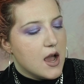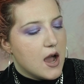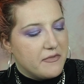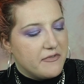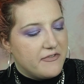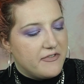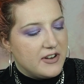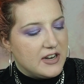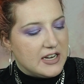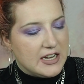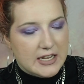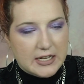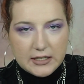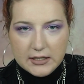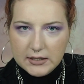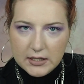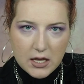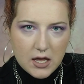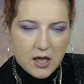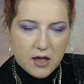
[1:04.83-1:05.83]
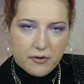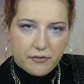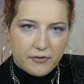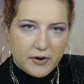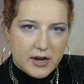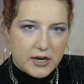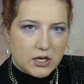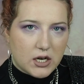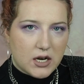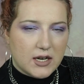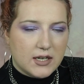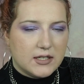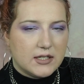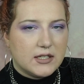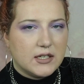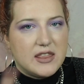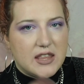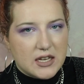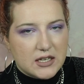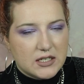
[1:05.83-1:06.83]
Vanille fragrance.
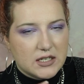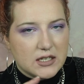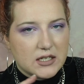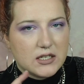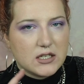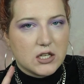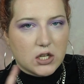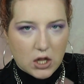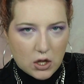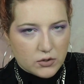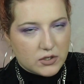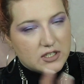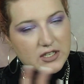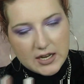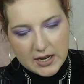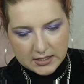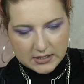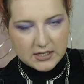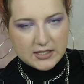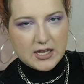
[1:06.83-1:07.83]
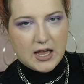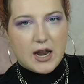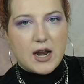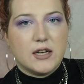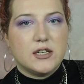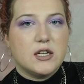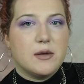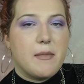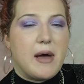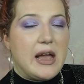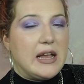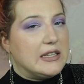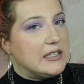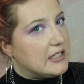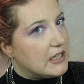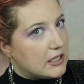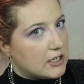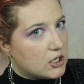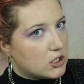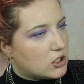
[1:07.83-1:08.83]
This is the closest thing, as I said, to my
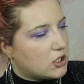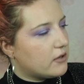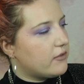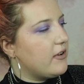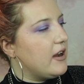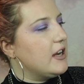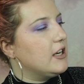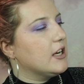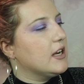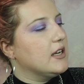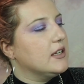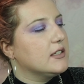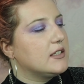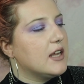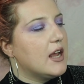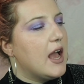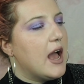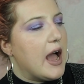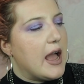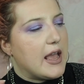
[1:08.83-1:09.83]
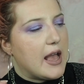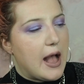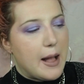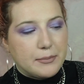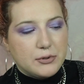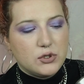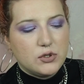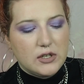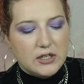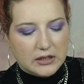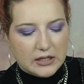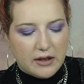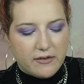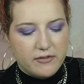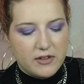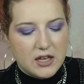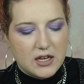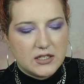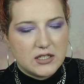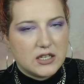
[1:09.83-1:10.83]
signature fragrance. I absolutely love
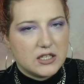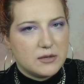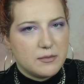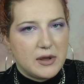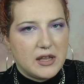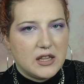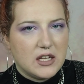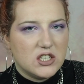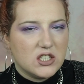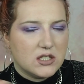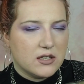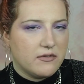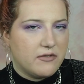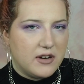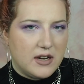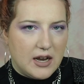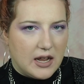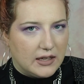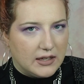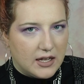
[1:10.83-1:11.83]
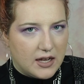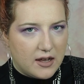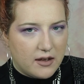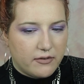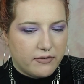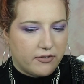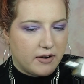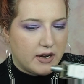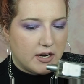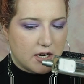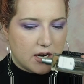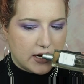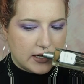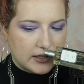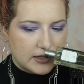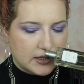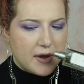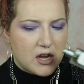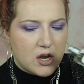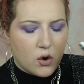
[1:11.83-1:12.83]
this. It's mainly just a vanilla
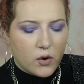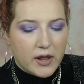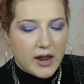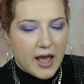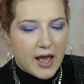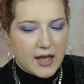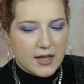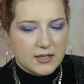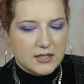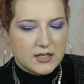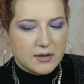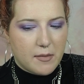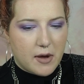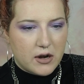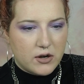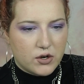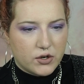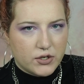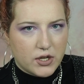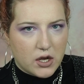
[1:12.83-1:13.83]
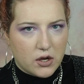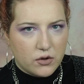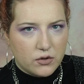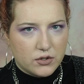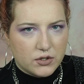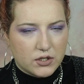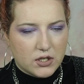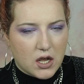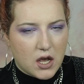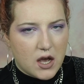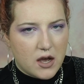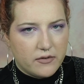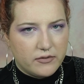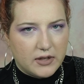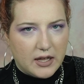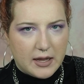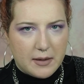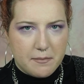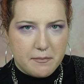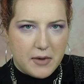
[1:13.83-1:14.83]
fragrance. I know it has some undertones of
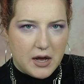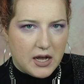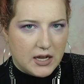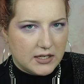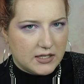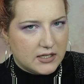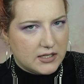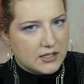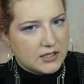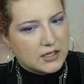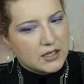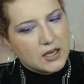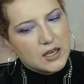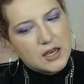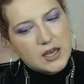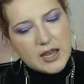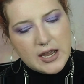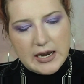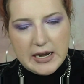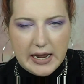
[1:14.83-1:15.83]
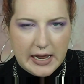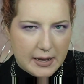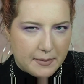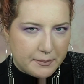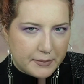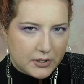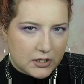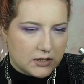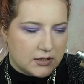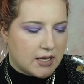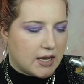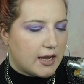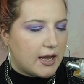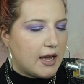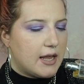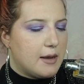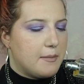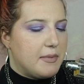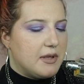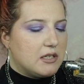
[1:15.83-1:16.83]
like musk and amber and that
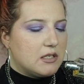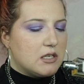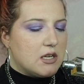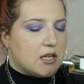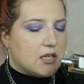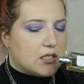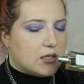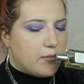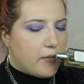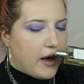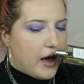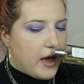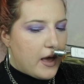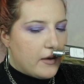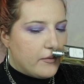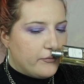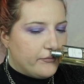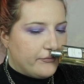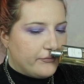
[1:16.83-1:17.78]
kind of business, but